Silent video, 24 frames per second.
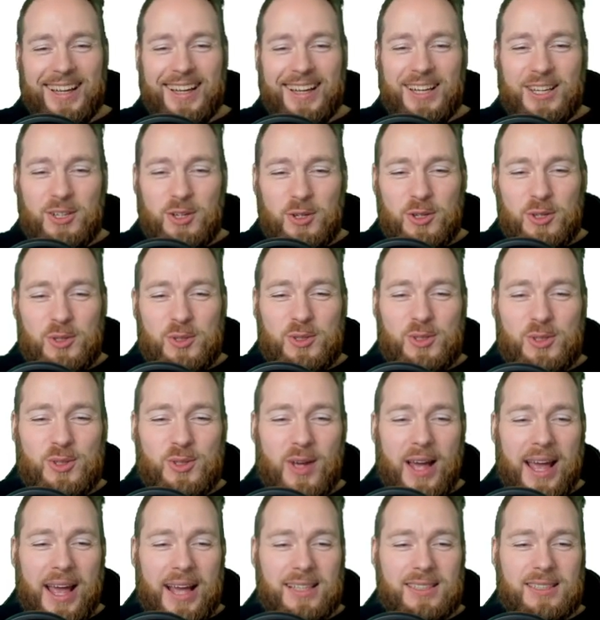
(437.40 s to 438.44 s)
you use
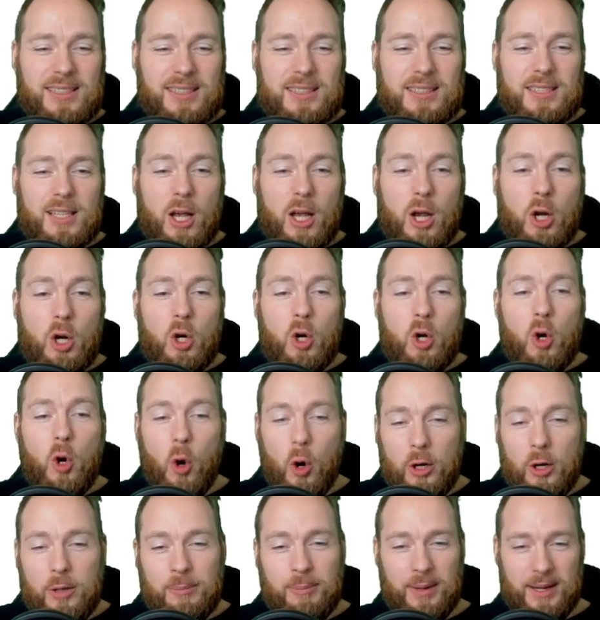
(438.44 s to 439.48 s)
to access
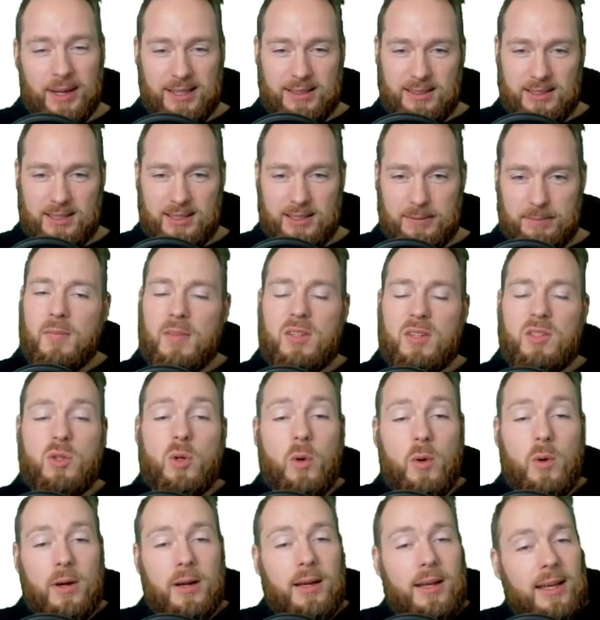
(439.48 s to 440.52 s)
Coinbase.
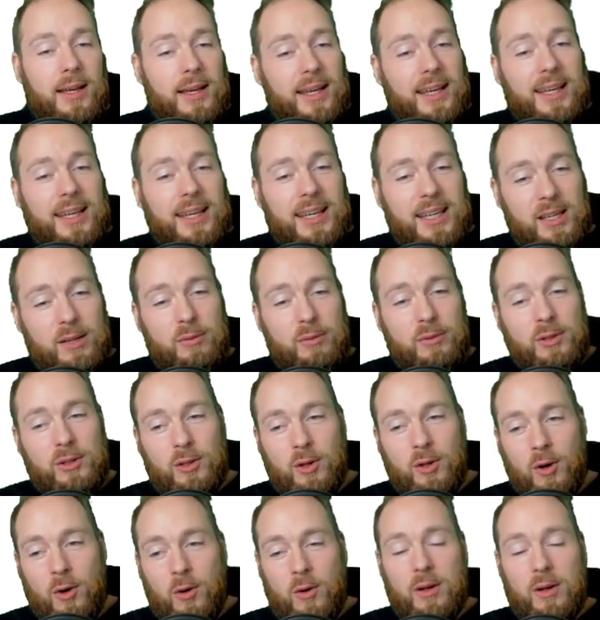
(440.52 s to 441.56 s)
So even
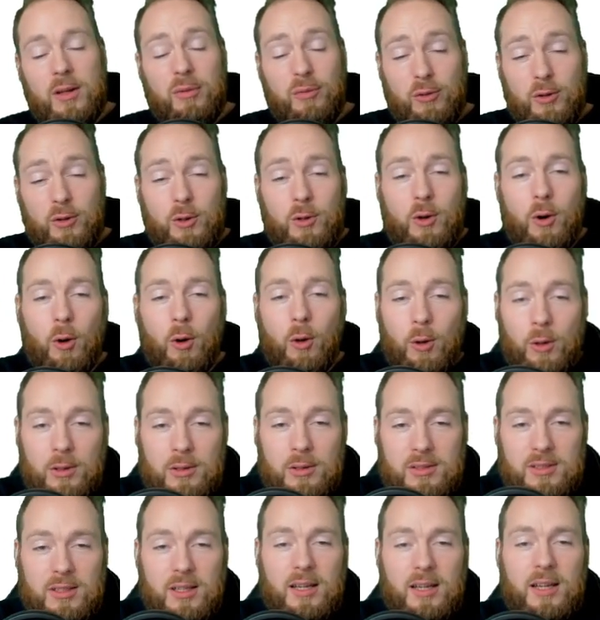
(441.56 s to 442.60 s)
though if you
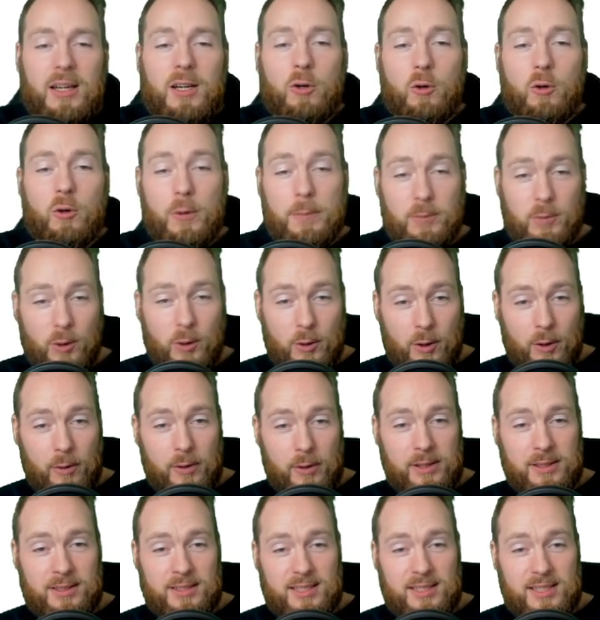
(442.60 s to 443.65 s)
hold
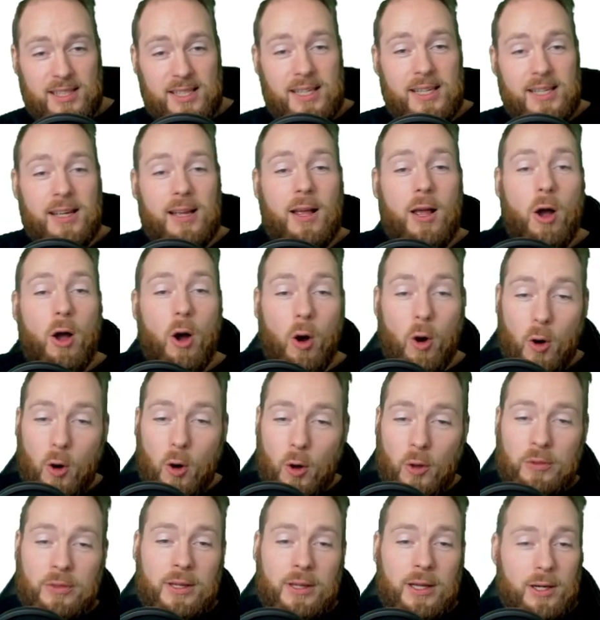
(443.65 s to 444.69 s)
cryptocurrency
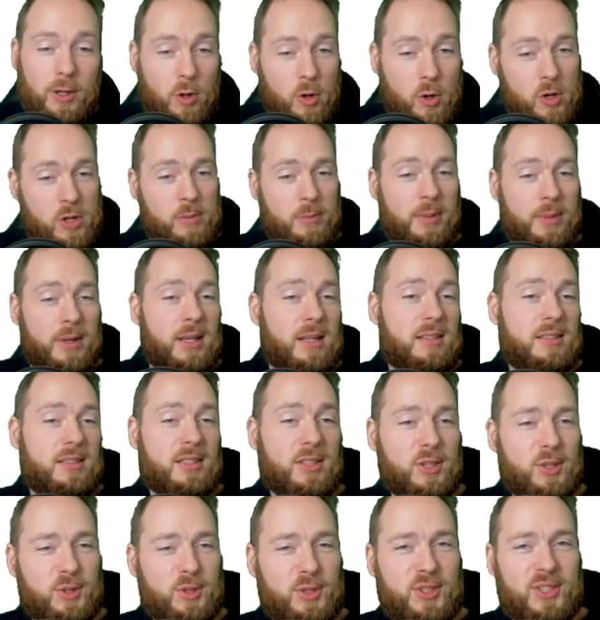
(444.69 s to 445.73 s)
on Coinbase,
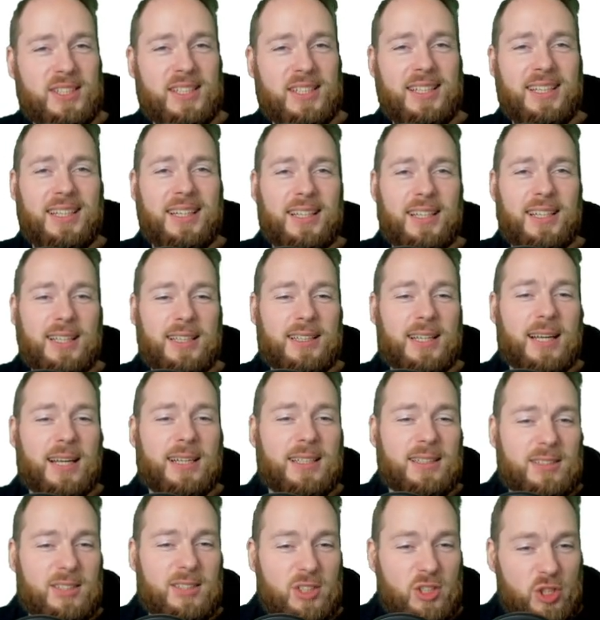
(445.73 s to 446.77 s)
you see that
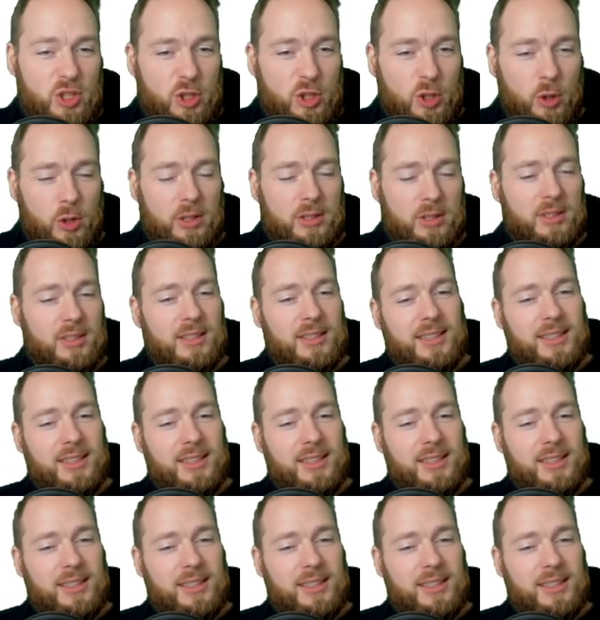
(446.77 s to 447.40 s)
it's insured.